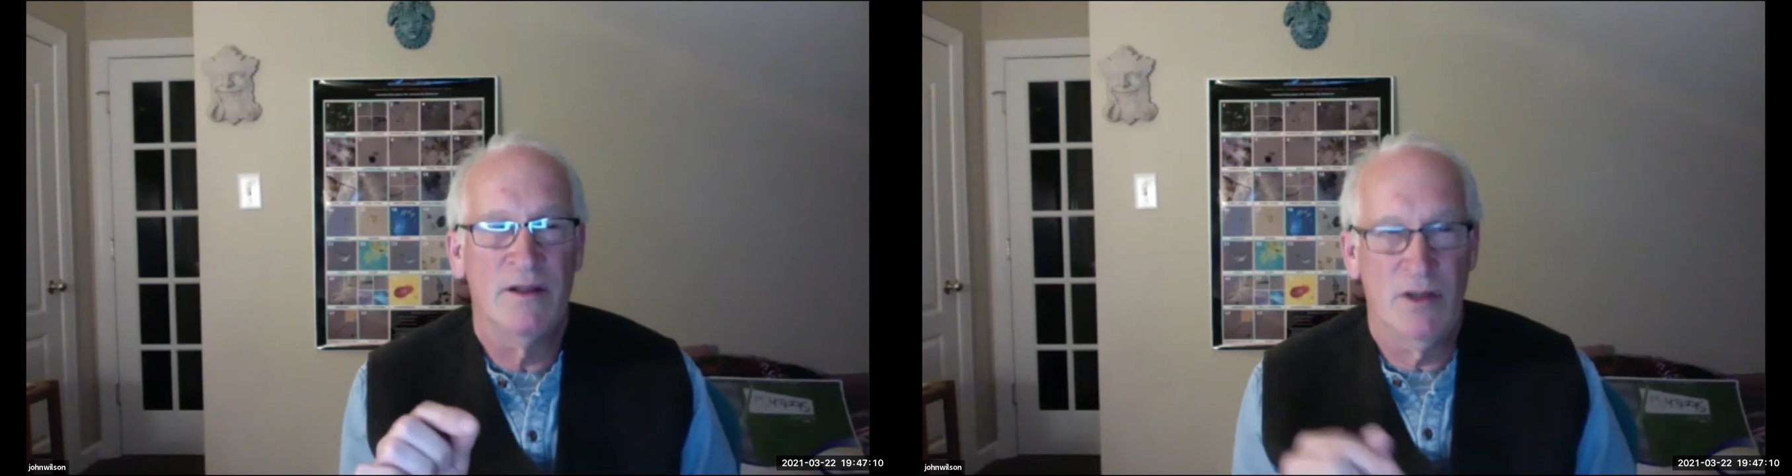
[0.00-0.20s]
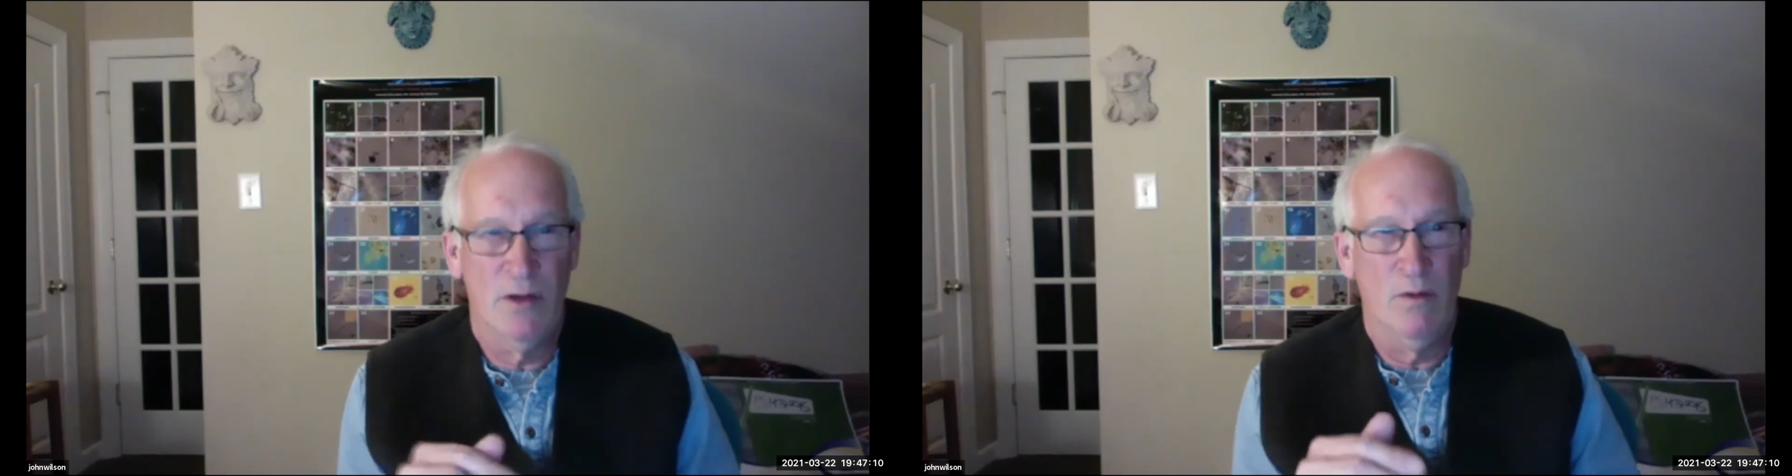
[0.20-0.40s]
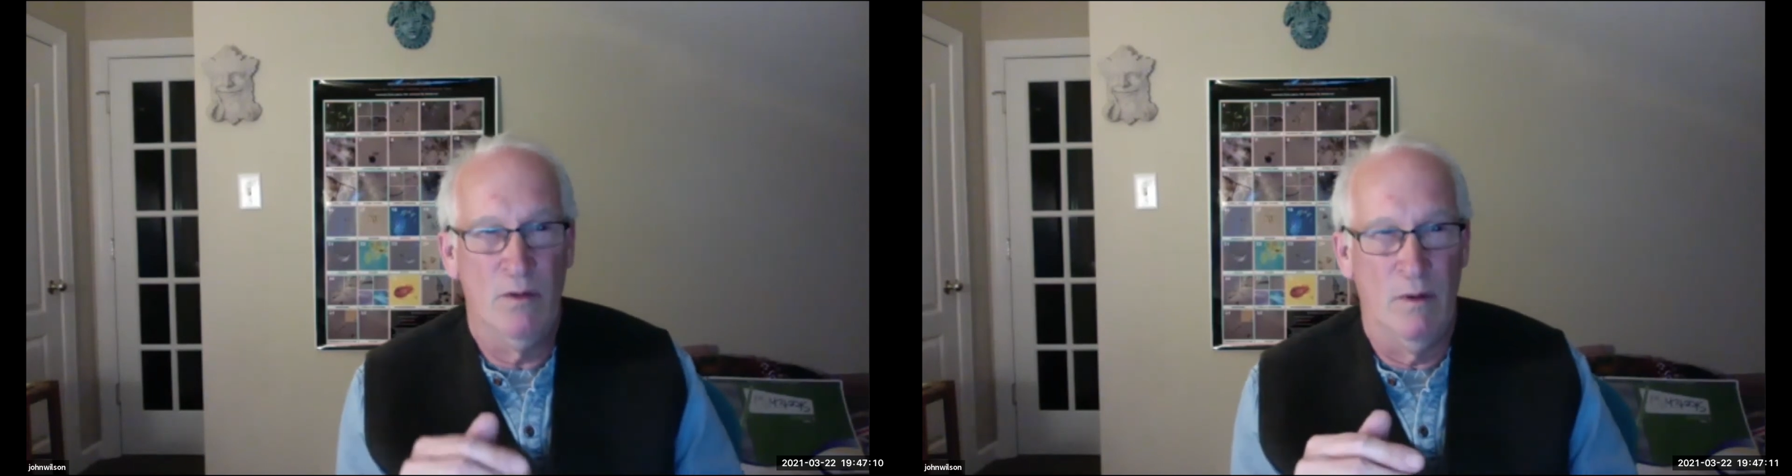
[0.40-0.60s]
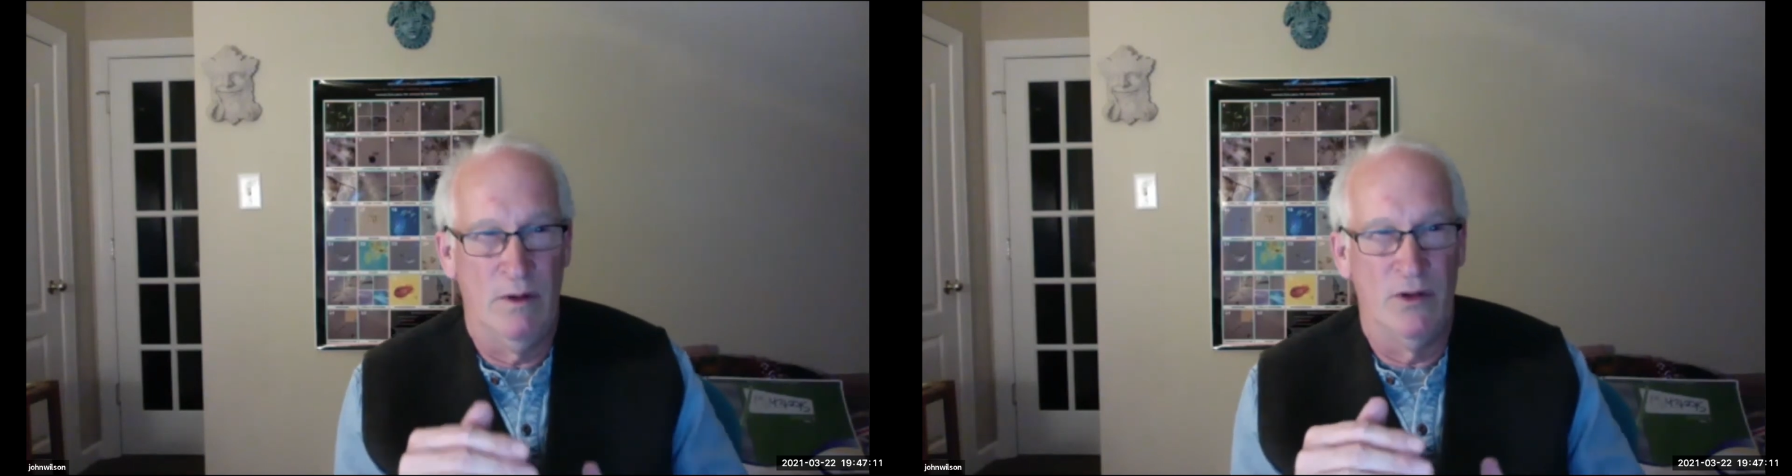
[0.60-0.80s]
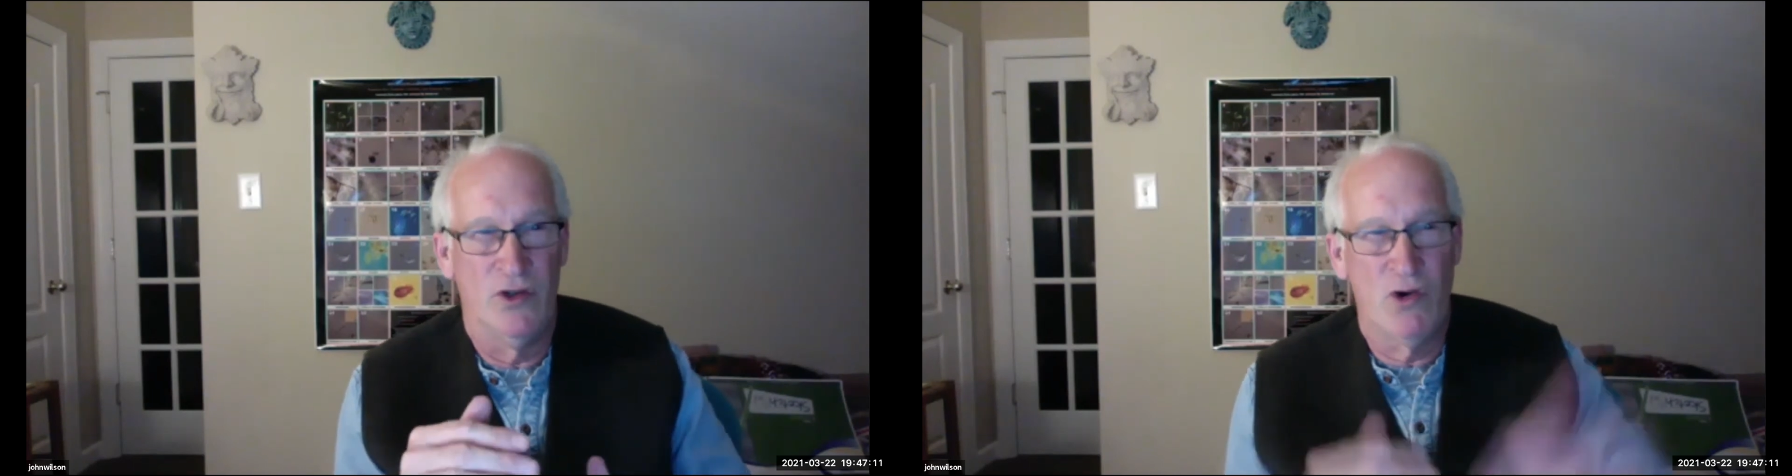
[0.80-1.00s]
to
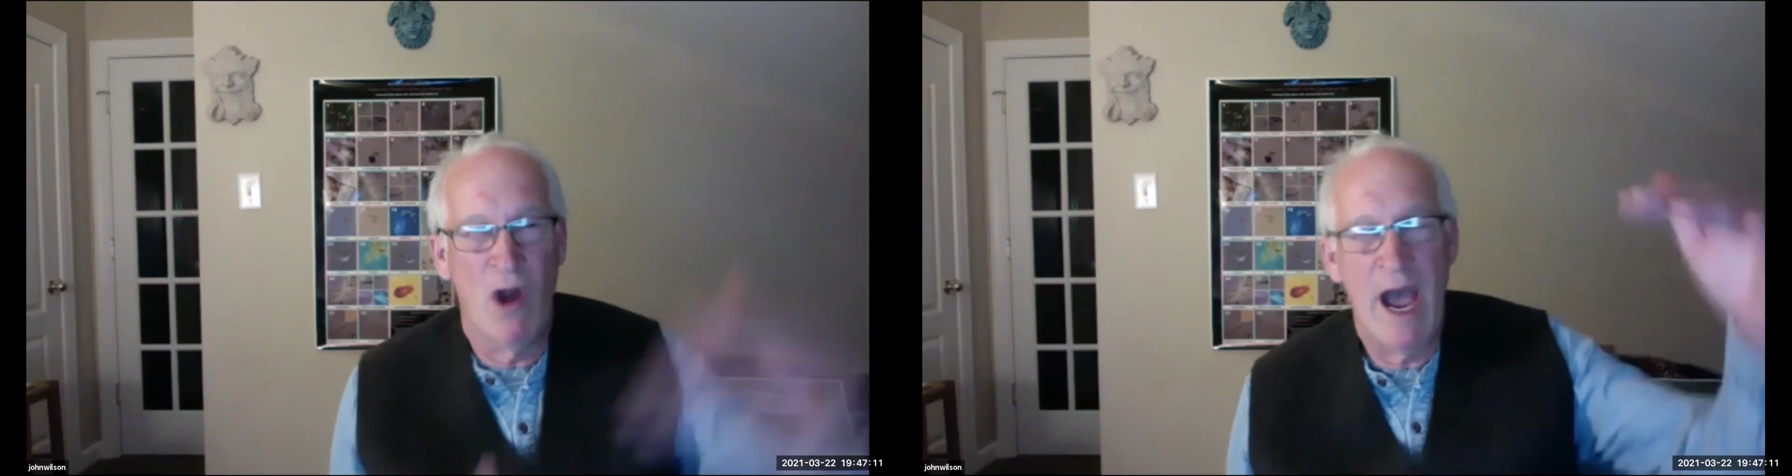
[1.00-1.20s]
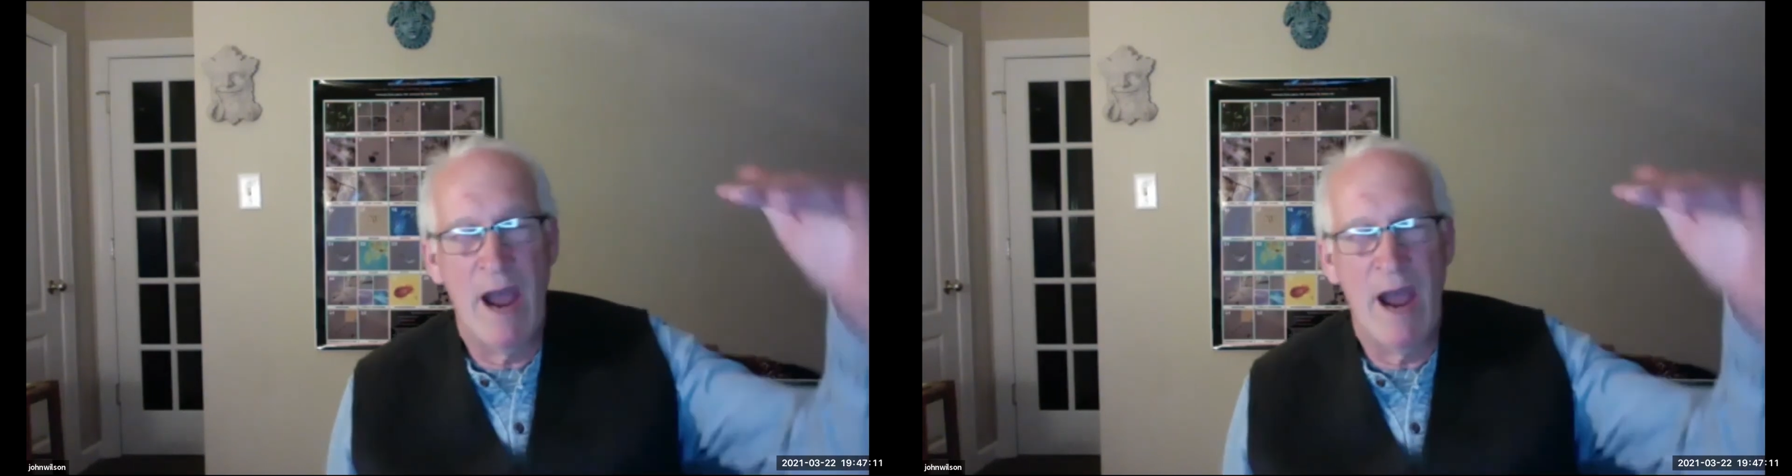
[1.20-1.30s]
dry